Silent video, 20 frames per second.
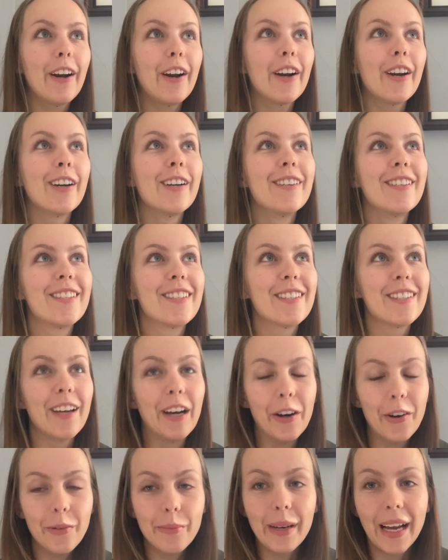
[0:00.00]
are
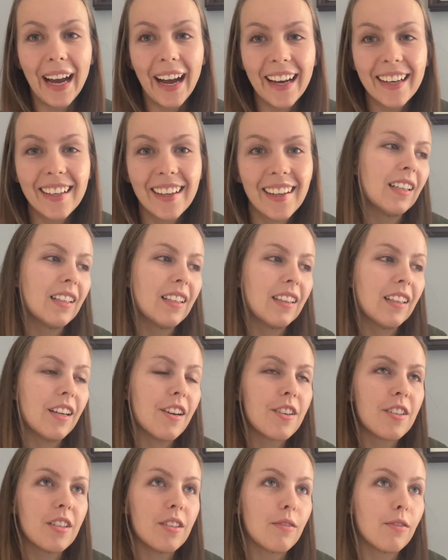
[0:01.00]
so bad. There's
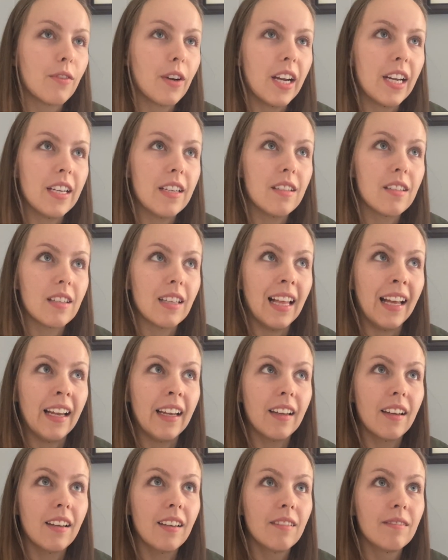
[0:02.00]
this phrase
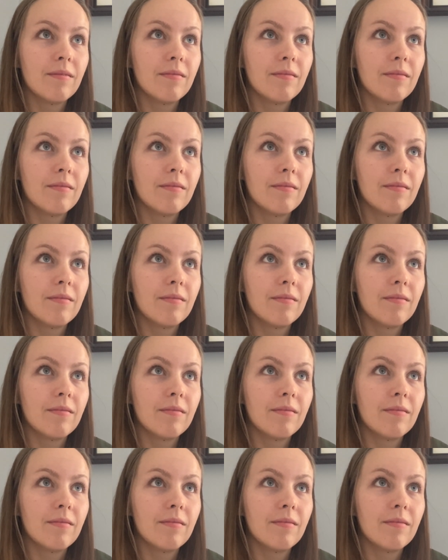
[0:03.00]
like,